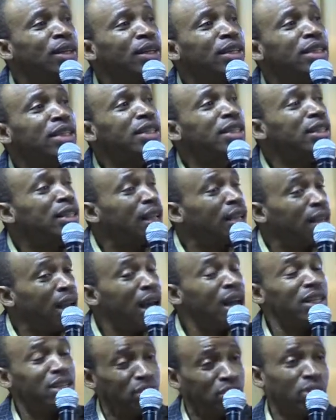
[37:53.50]
this is the
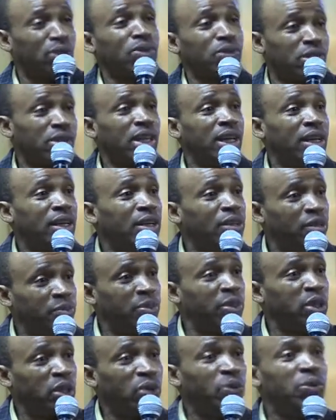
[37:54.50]
last Thursday
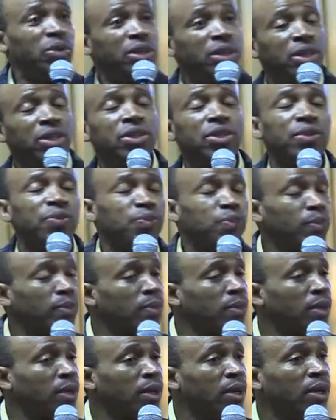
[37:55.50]
you've been doing this,
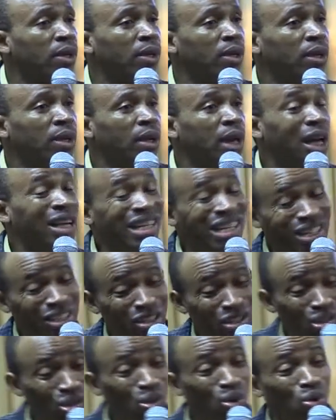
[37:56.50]
and this